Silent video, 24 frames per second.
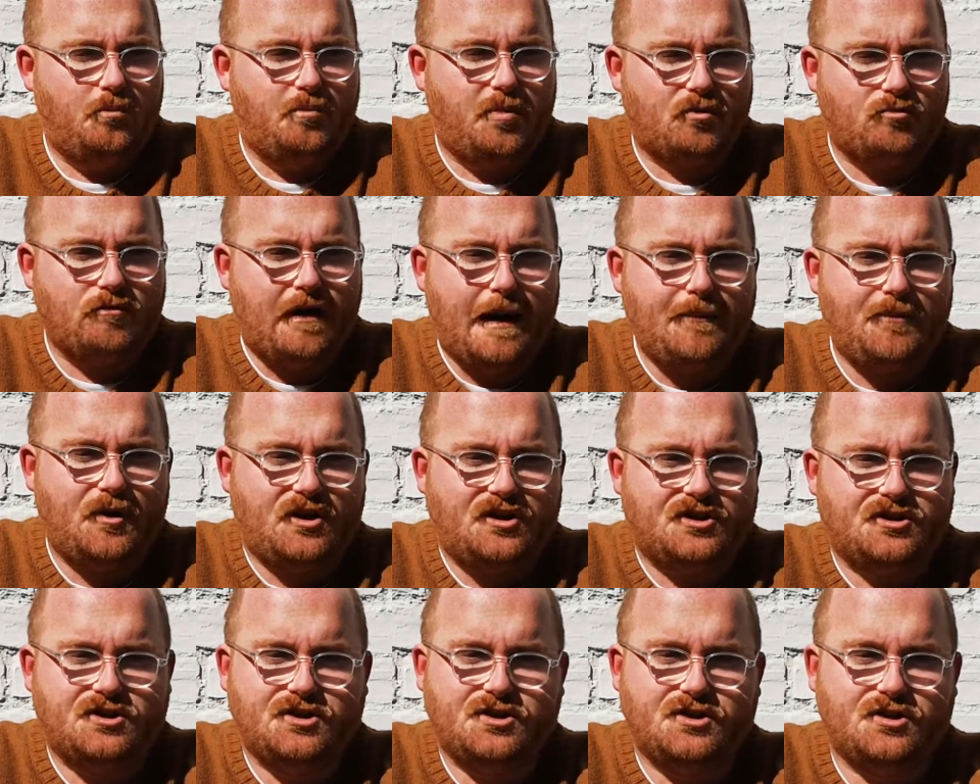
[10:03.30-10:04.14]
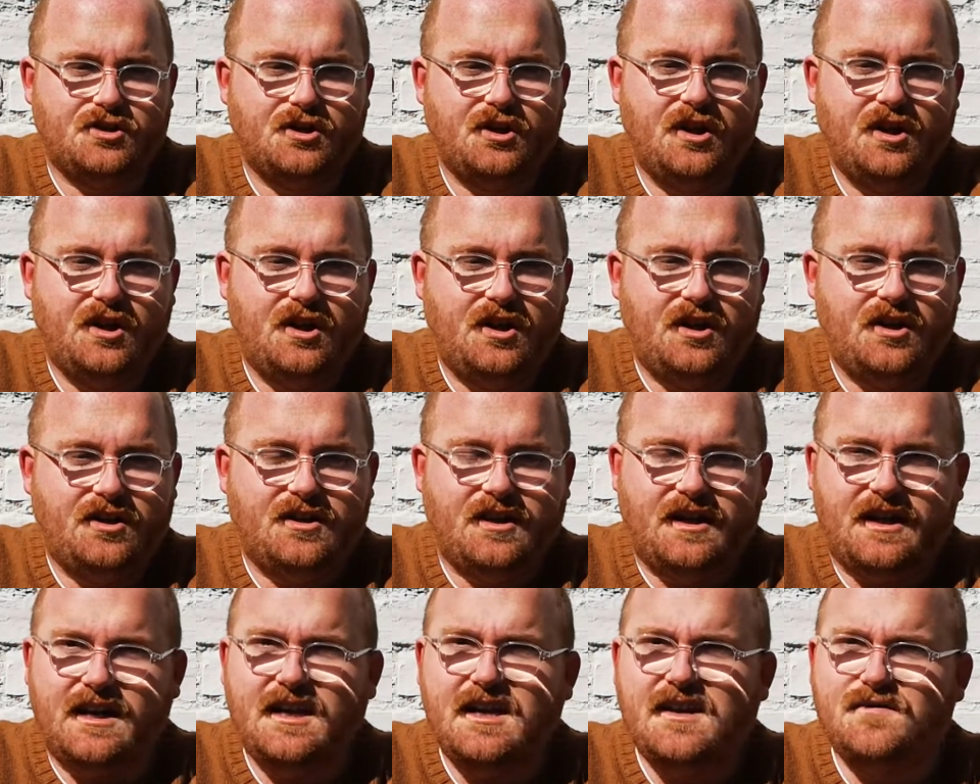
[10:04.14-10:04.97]
Barabbas,
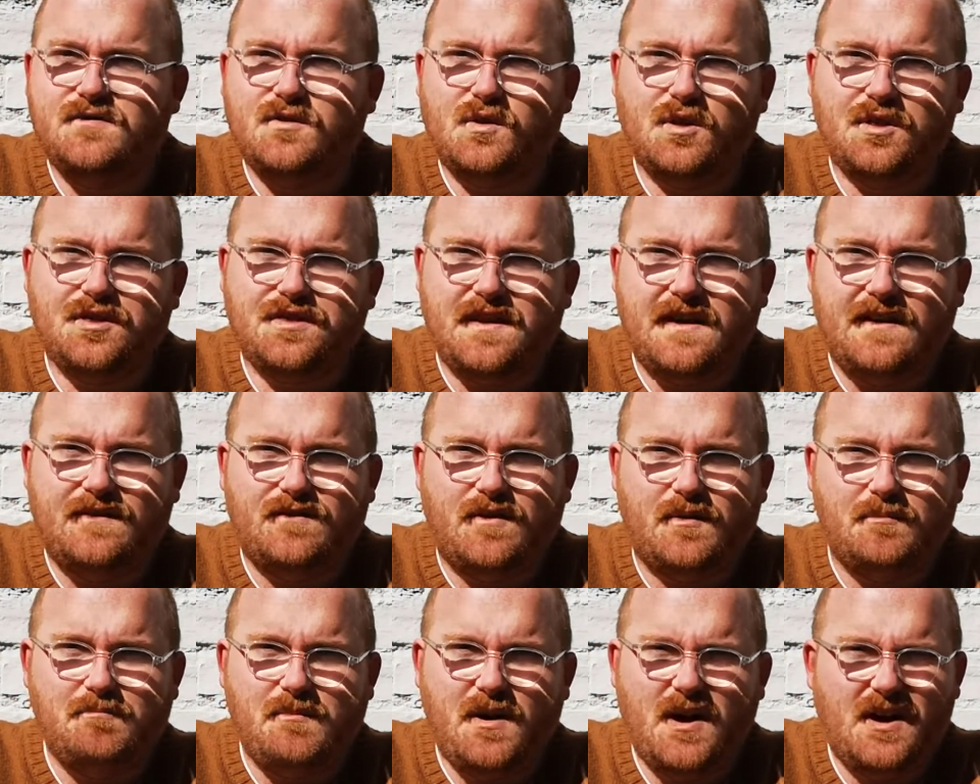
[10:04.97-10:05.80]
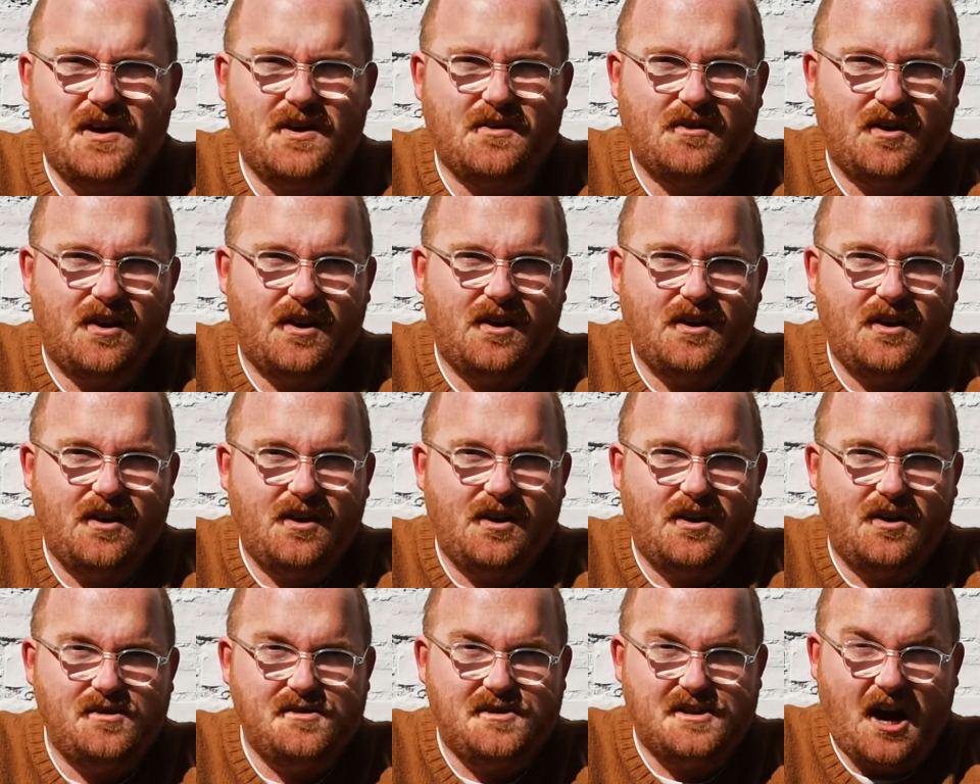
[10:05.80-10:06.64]
the evil thief and murderer
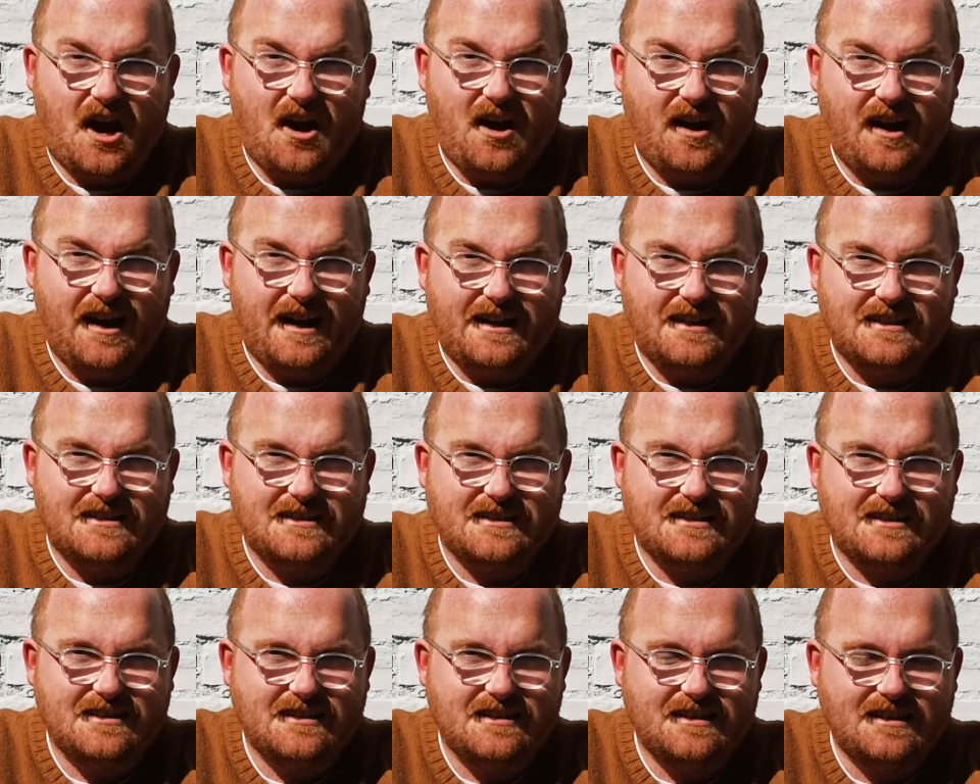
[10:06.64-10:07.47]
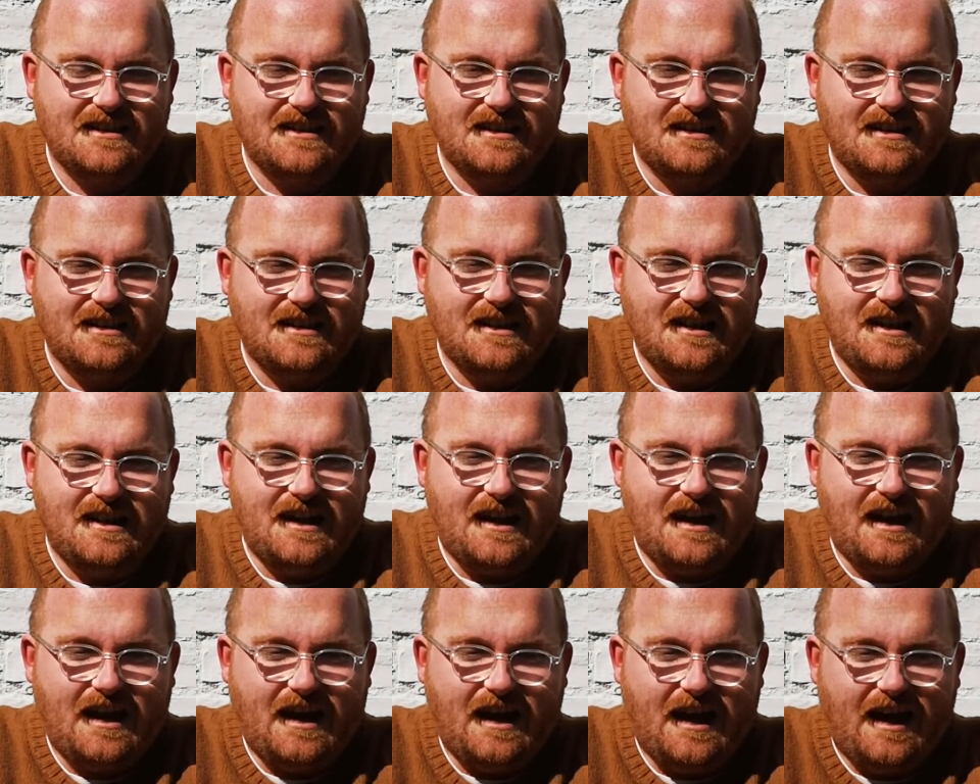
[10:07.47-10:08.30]
who dies.
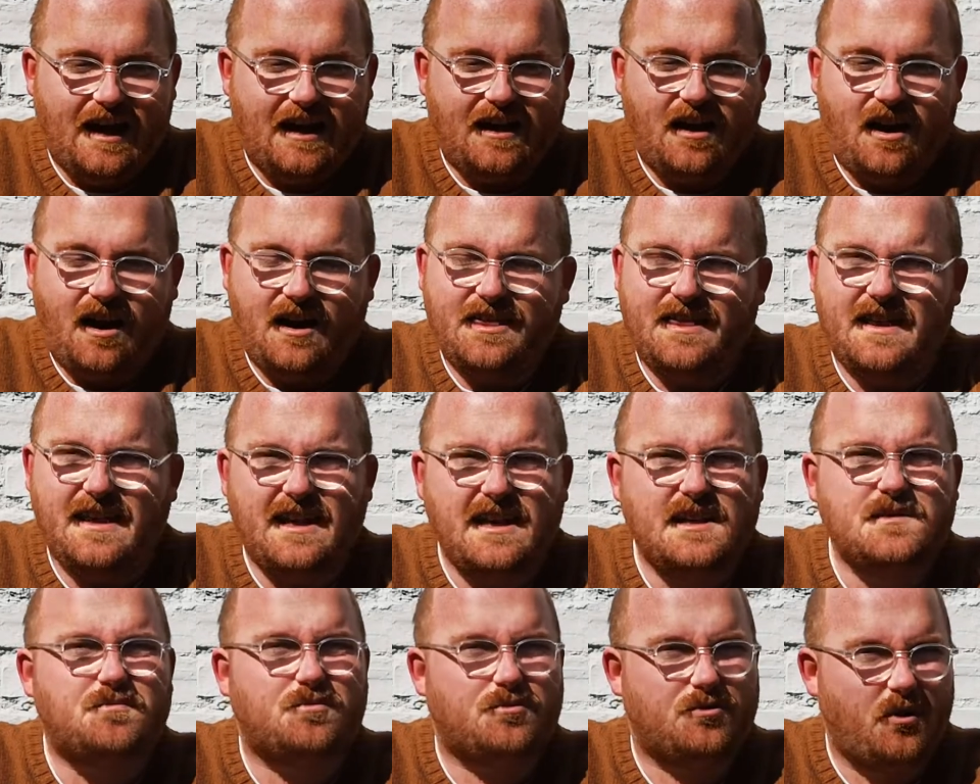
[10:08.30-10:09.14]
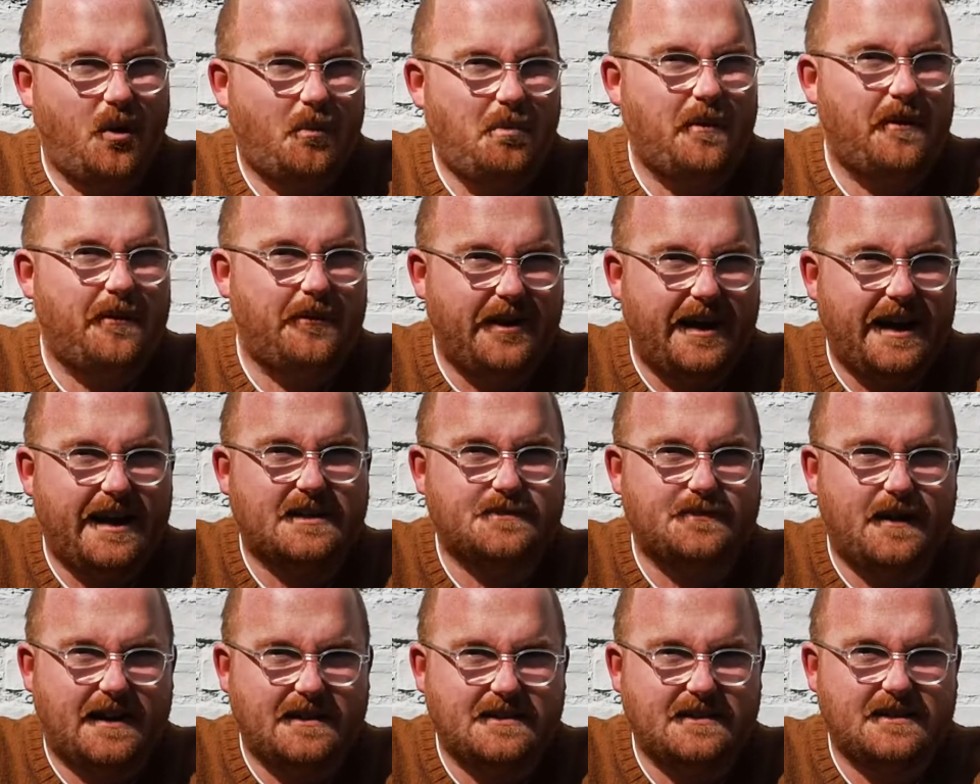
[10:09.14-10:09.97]
And I think he's probably
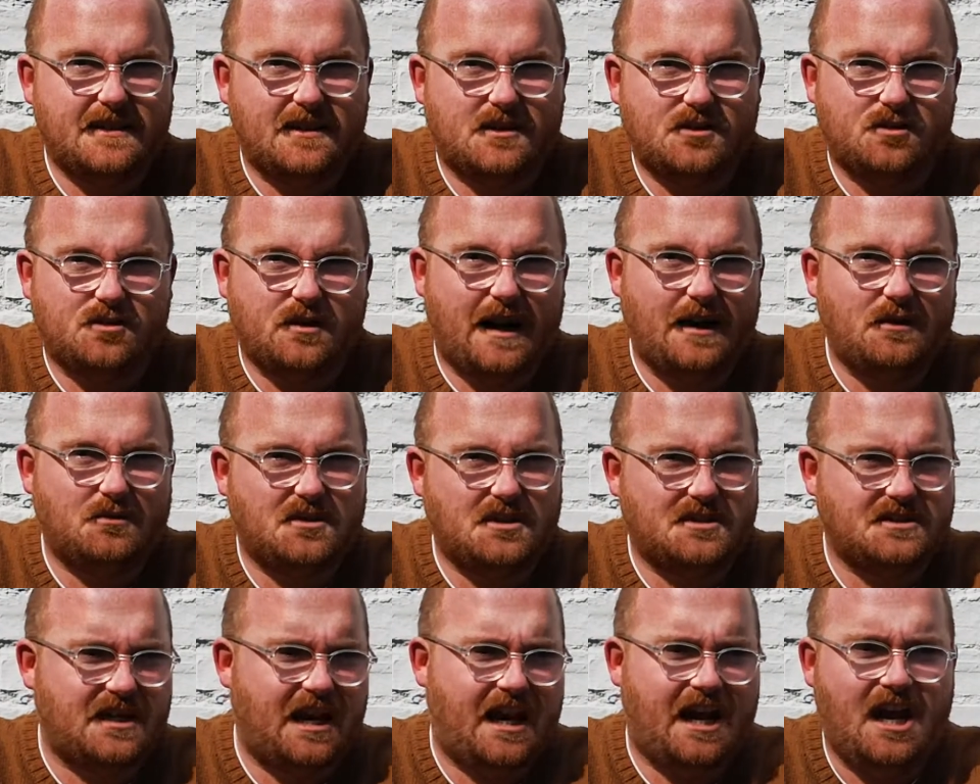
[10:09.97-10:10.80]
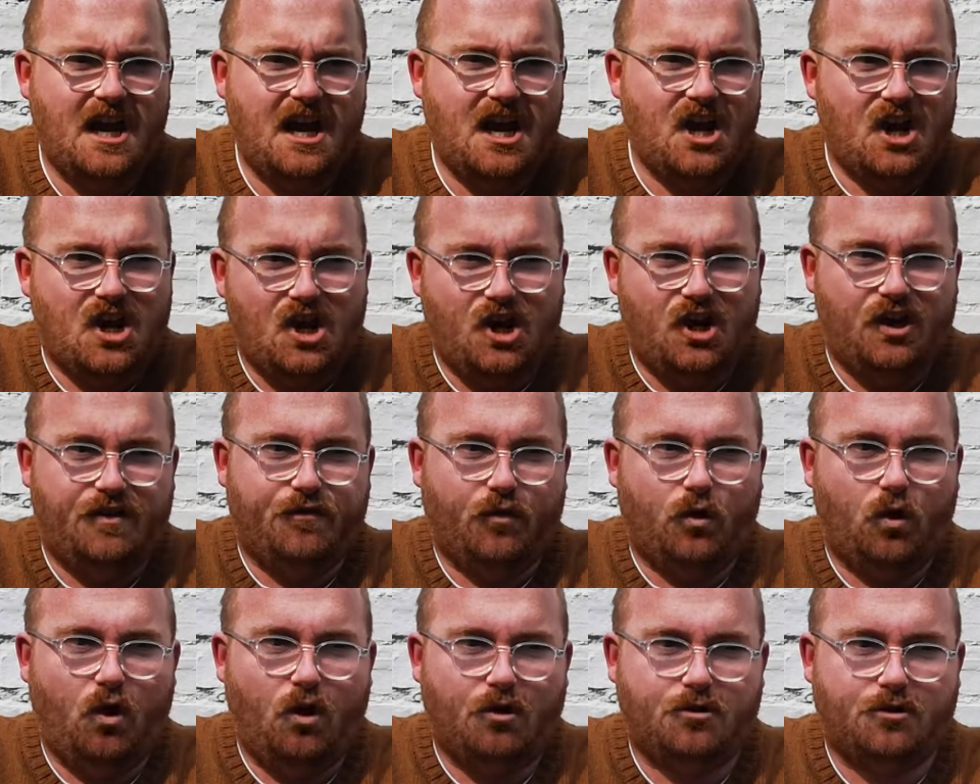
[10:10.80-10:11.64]
expecting the crowd to say,
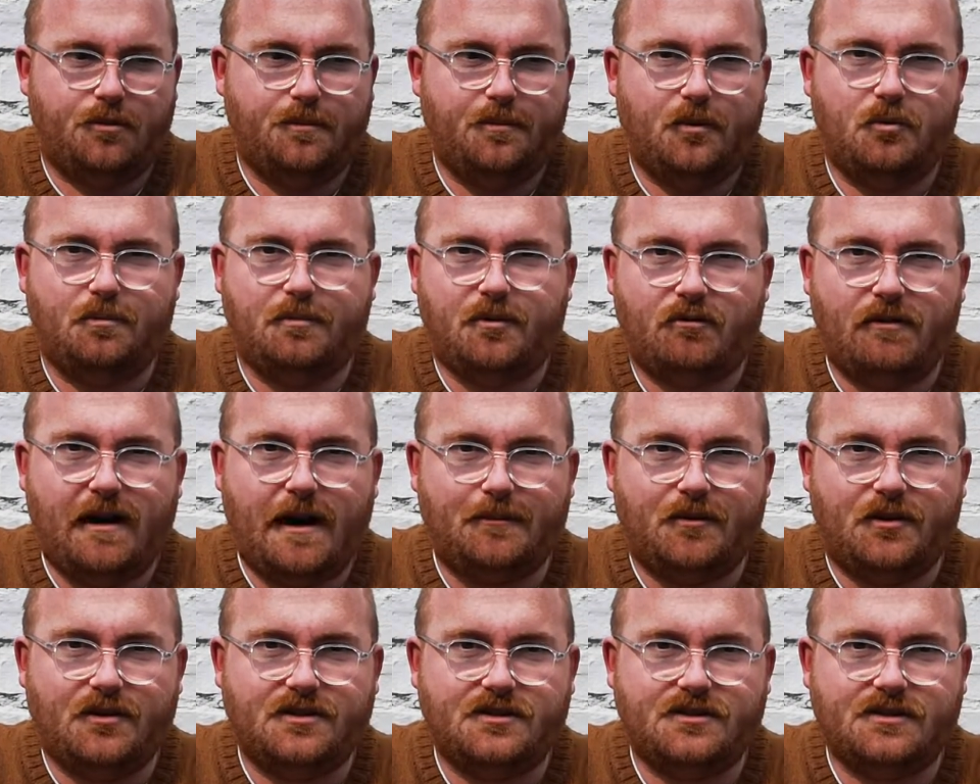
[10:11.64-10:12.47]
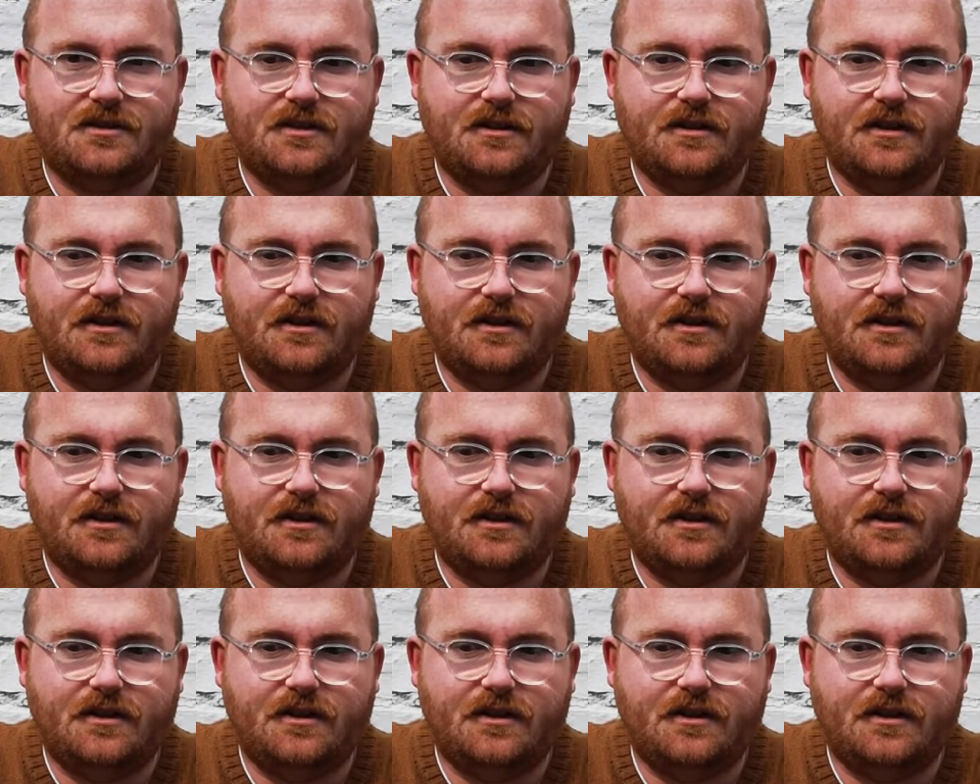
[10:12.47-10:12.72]
evil, horrible Barabbas.